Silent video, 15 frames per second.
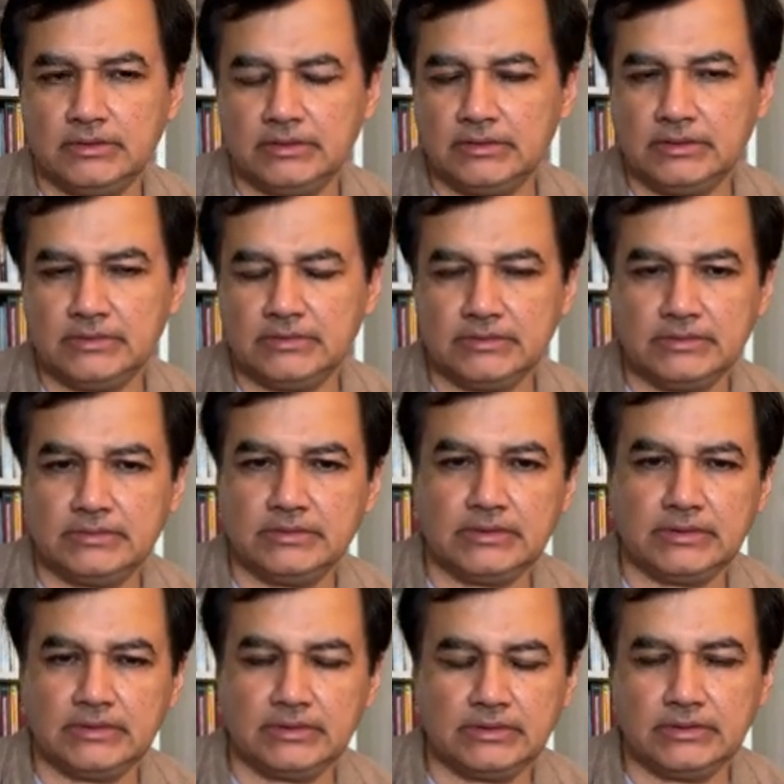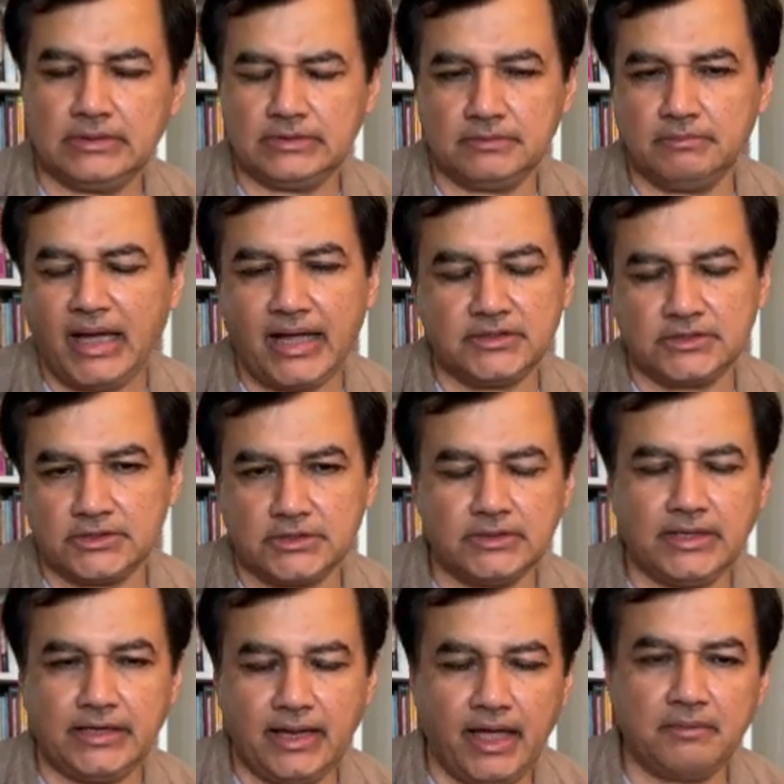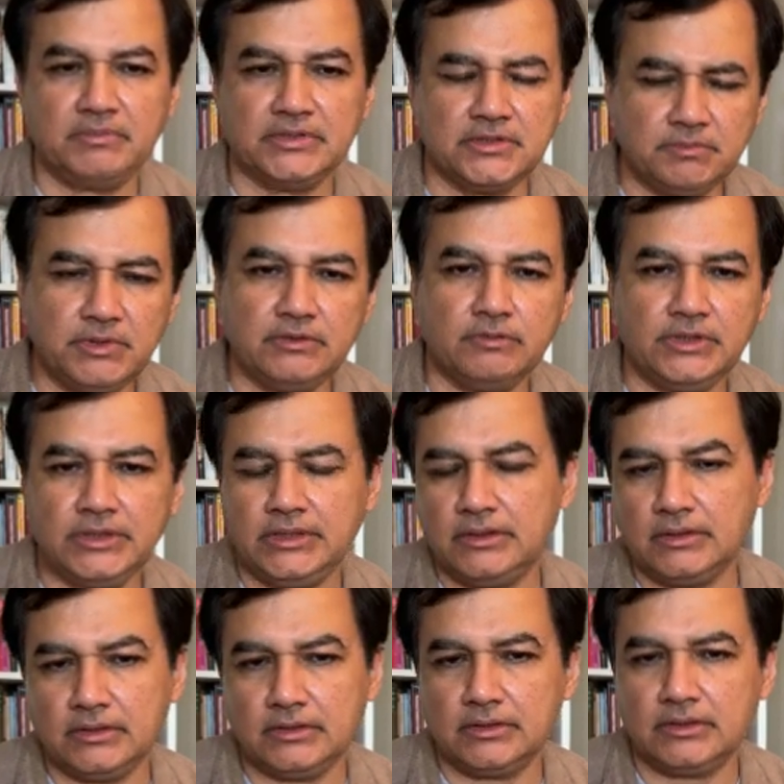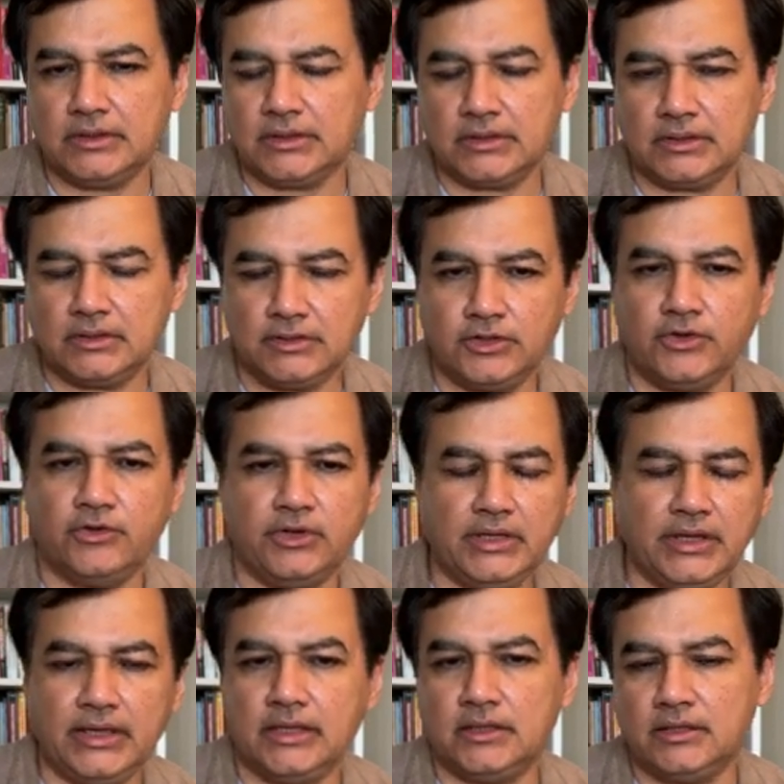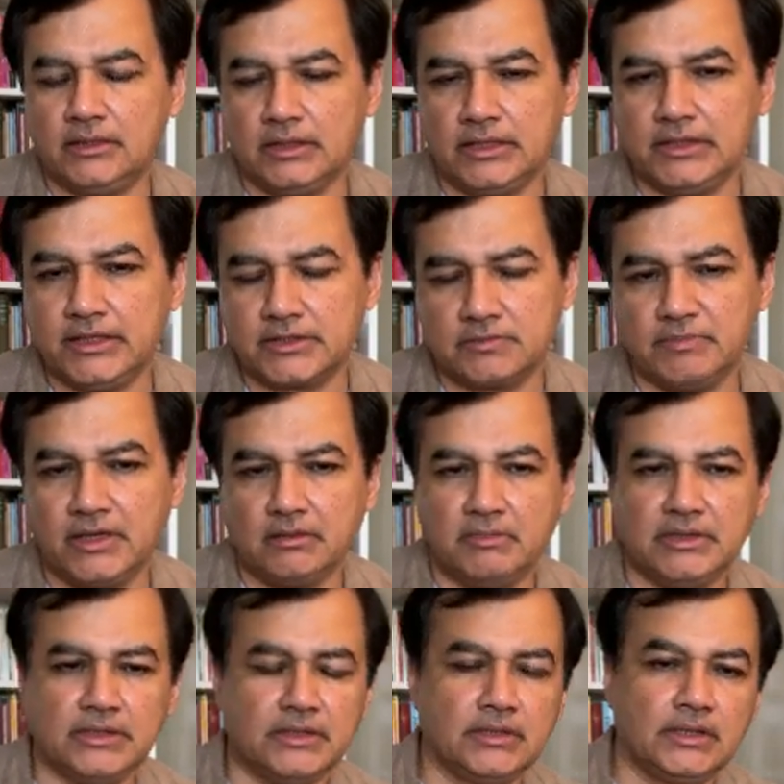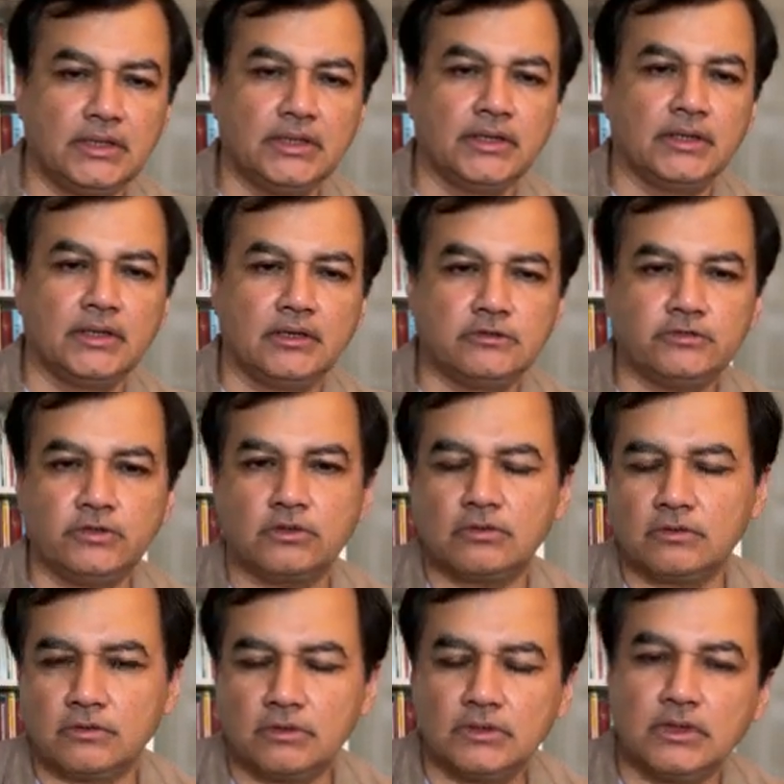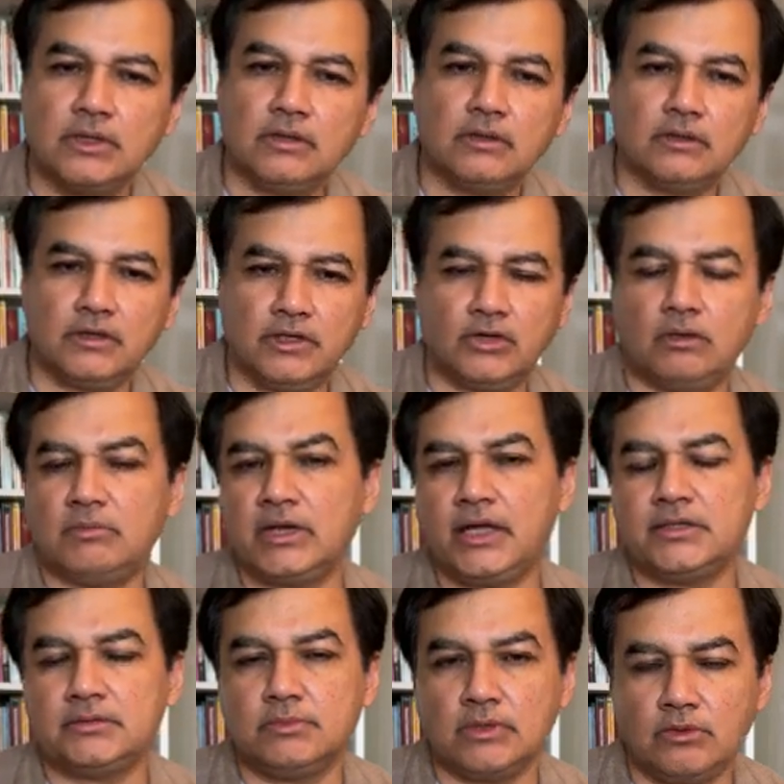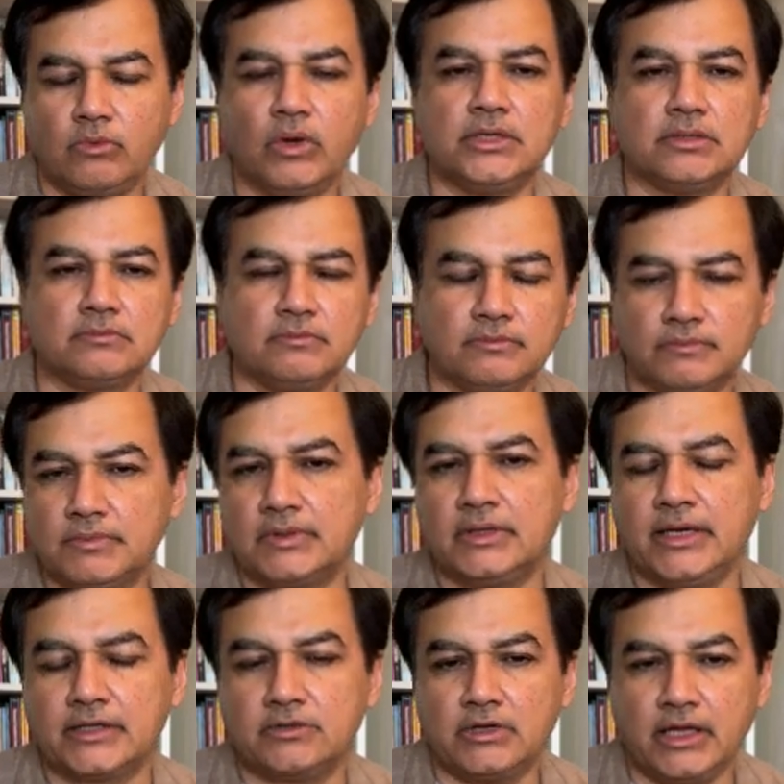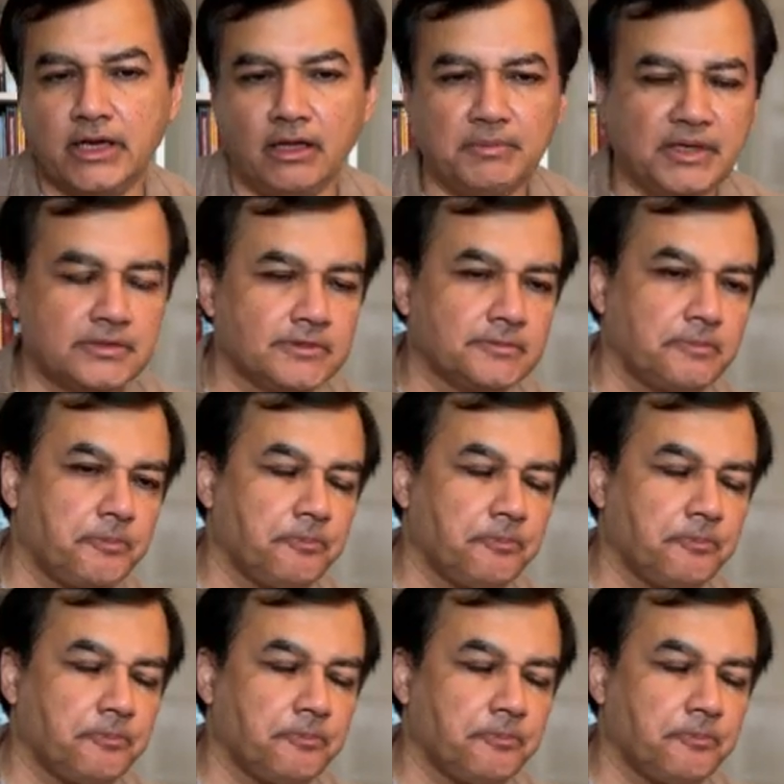this match that happens between the theory and the experiment for renormalizable quantum electrodynamics.